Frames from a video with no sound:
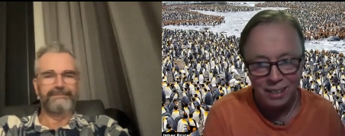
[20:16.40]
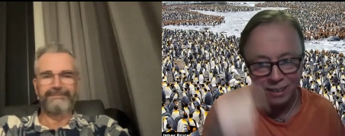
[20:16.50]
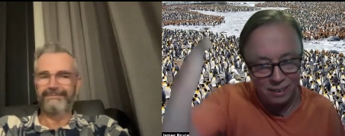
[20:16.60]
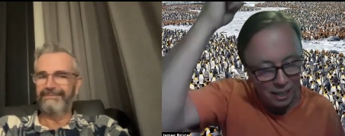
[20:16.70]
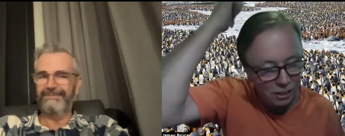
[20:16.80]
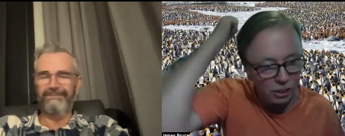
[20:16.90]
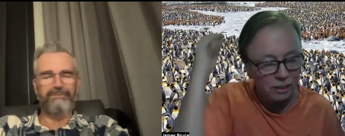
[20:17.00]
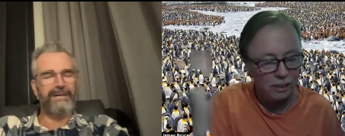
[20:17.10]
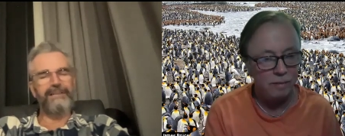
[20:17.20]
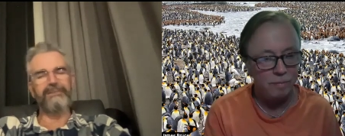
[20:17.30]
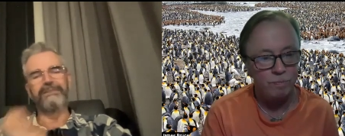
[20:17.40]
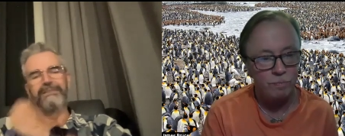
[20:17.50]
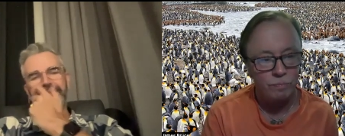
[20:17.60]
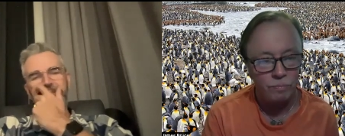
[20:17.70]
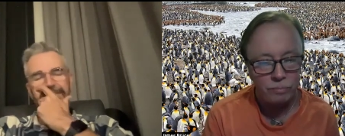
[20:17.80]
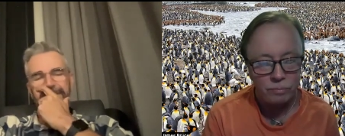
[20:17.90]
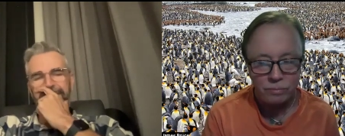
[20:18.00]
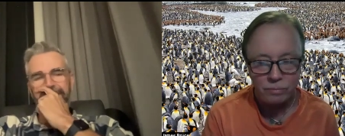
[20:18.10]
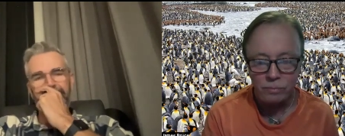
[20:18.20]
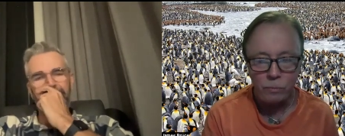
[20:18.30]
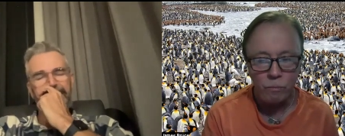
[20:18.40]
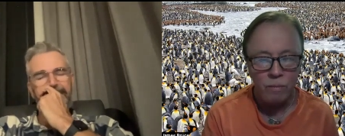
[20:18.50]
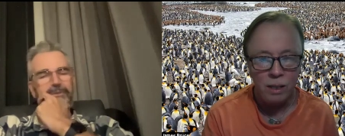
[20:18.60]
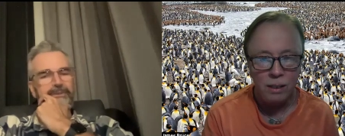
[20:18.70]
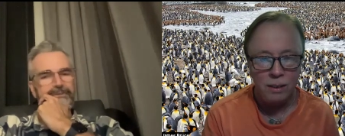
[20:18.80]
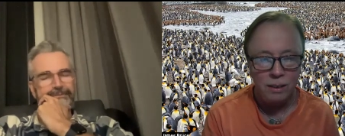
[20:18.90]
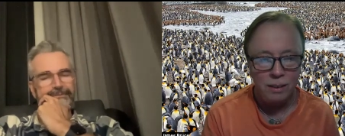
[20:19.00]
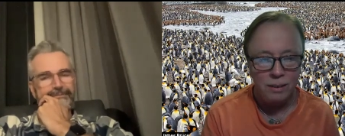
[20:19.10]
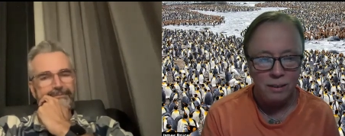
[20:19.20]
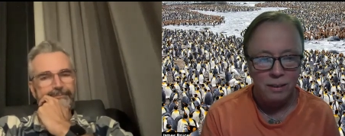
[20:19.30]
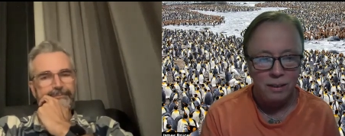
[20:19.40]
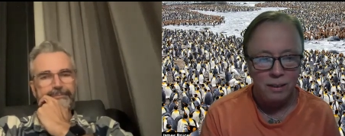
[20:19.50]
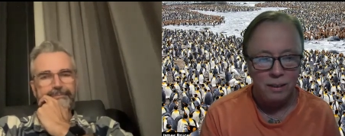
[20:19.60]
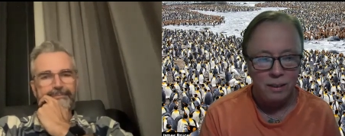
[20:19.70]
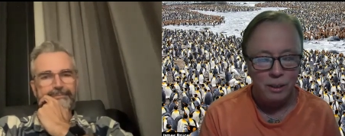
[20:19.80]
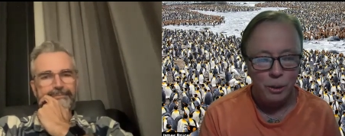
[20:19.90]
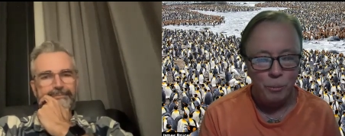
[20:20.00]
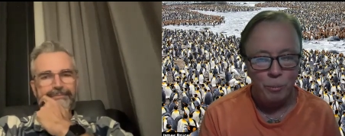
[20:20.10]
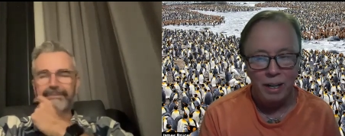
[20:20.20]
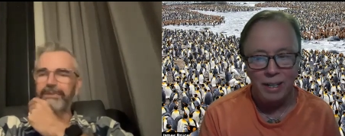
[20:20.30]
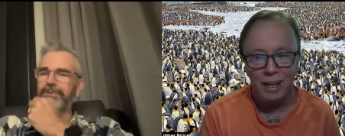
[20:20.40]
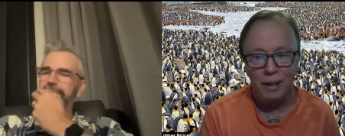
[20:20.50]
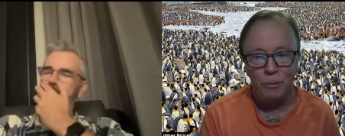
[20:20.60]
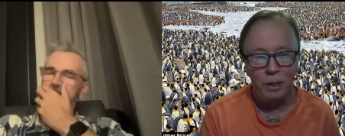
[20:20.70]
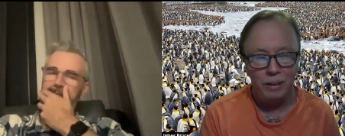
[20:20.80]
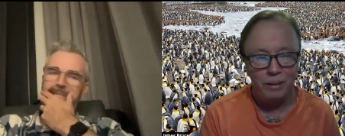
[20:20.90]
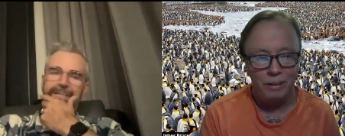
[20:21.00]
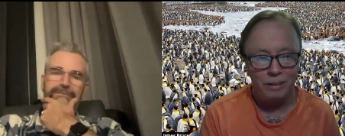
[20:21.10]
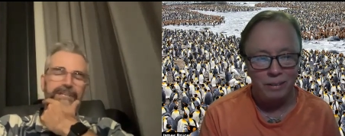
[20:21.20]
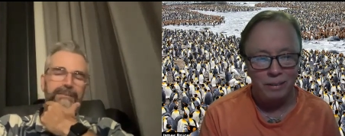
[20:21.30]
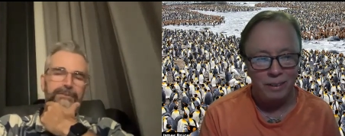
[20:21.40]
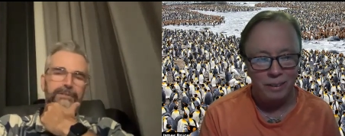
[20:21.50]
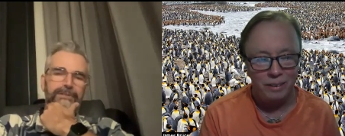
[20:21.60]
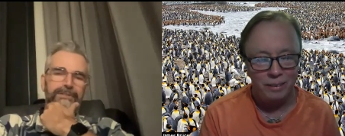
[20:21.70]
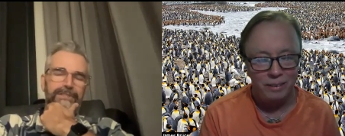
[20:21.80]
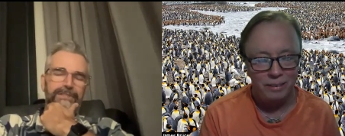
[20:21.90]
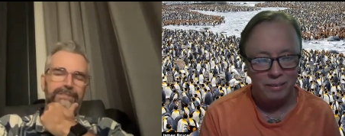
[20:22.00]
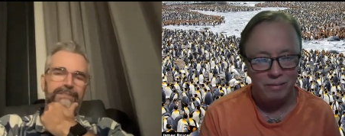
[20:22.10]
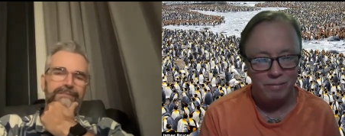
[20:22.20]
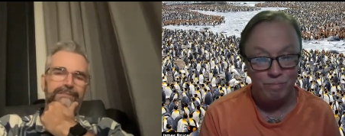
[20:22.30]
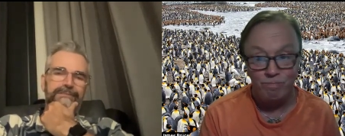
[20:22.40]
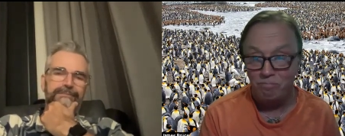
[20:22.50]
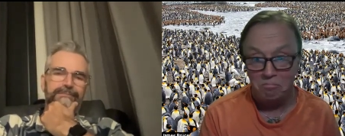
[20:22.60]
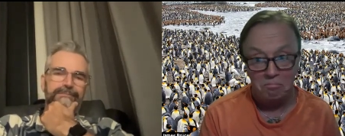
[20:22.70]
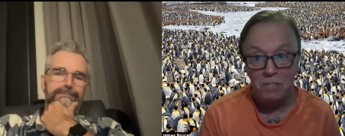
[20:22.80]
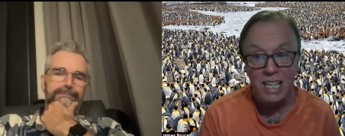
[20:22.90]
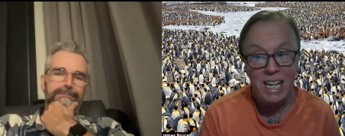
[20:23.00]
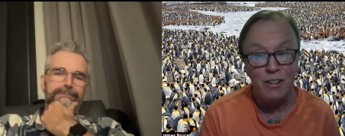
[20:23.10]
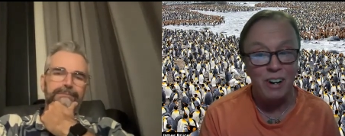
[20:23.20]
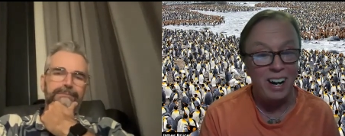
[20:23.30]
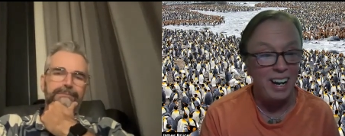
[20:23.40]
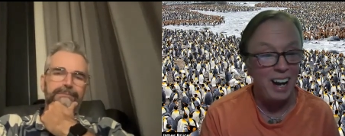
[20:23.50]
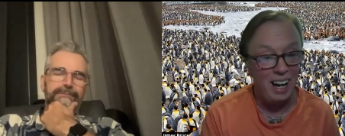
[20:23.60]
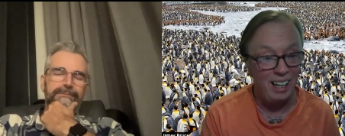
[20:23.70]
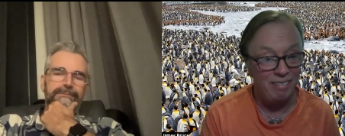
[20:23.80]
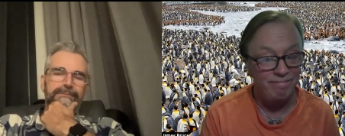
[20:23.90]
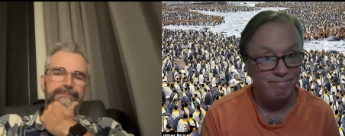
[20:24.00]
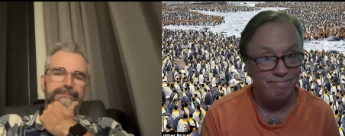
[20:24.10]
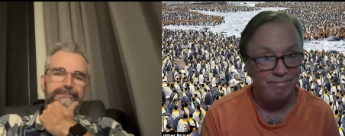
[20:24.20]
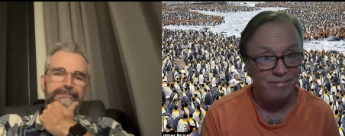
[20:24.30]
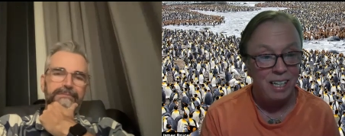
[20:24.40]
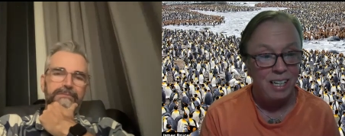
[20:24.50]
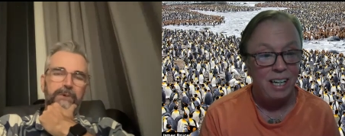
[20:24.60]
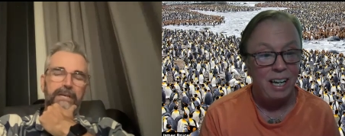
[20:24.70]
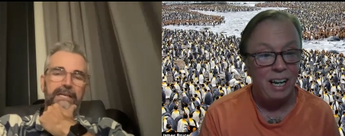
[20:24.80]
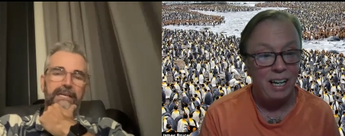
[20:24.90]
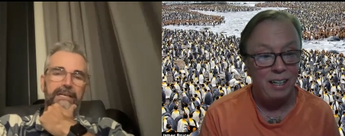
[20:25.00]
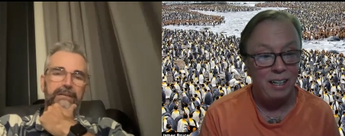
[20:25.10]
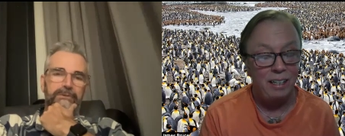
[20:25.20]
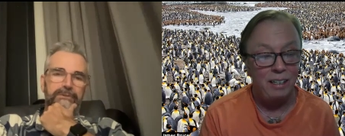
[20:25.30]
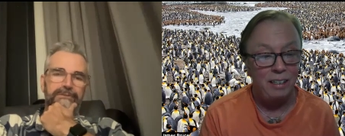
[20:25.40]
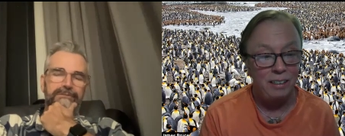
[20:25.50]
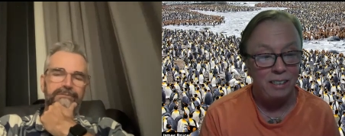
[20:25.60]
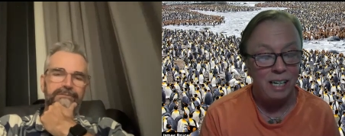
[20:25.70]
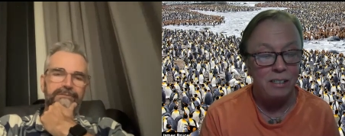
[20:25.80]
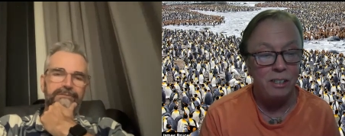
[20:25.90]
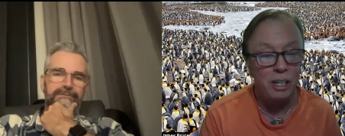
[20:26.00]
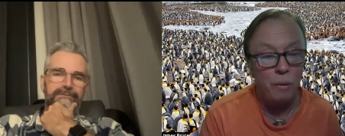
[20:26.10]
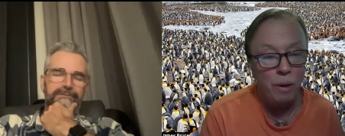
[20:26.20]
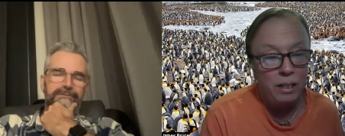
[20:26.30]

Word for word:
Speaker 1: stitches. Wow. But um,
Speaker 2: never heard of this.
Speaker 1: Neither had I. Wow. Tends to go